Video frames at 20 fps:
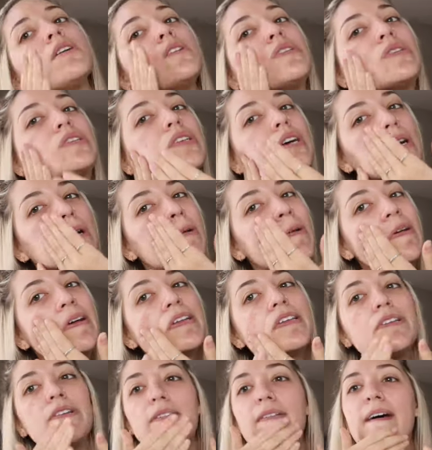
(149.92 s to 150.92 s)
so I
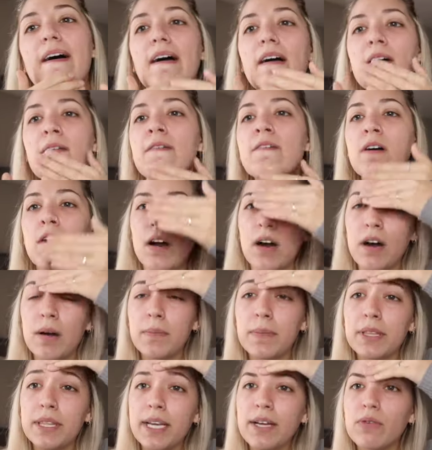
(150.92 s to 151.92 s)
do that,
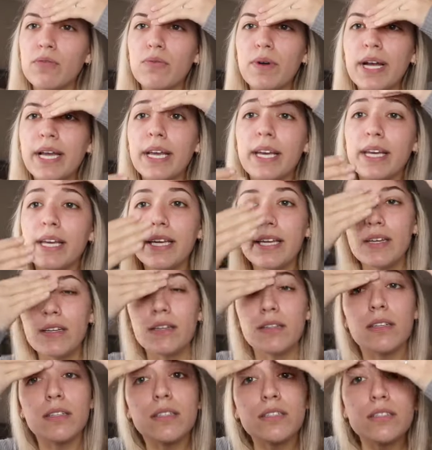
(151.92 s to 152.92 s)
and like right
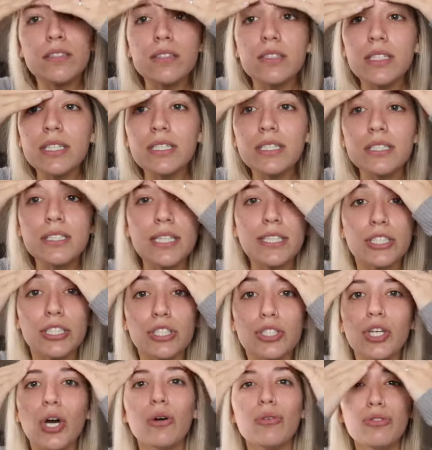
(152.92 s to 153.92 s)
here it just gets like
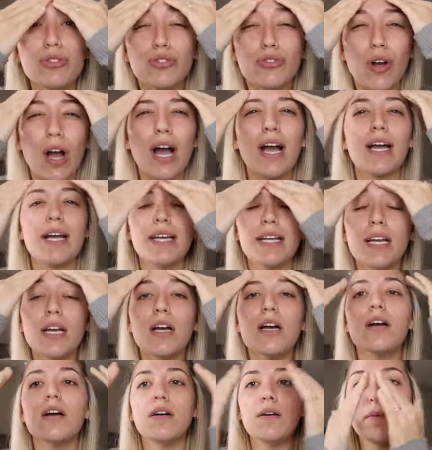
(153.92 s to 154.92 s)
so dry.
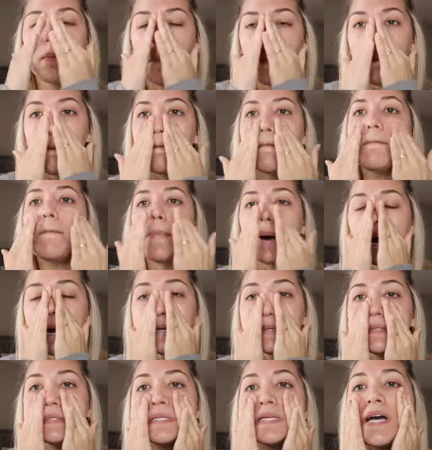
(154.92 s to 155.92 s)

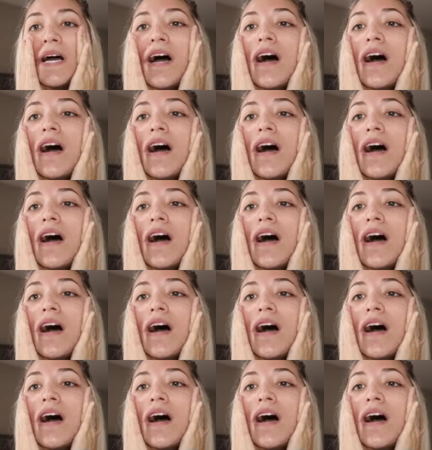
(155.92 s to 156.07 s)
But